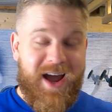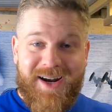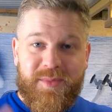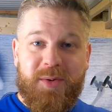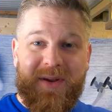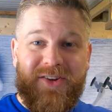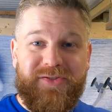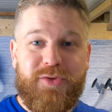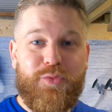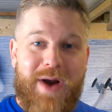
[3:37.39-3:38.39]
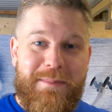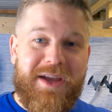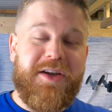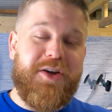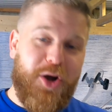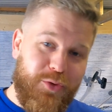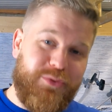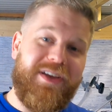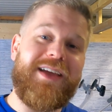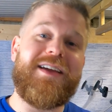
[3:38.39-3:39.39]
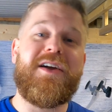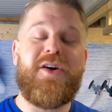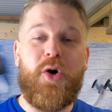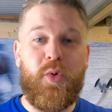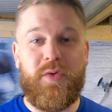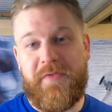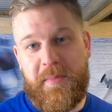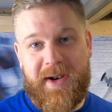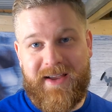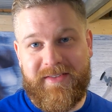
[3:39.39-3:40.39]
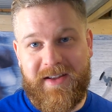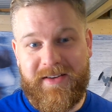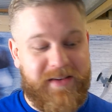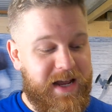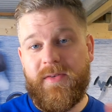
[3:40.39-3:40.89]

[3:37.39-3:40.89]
and I'm going to be ceramic coating all of the plastics.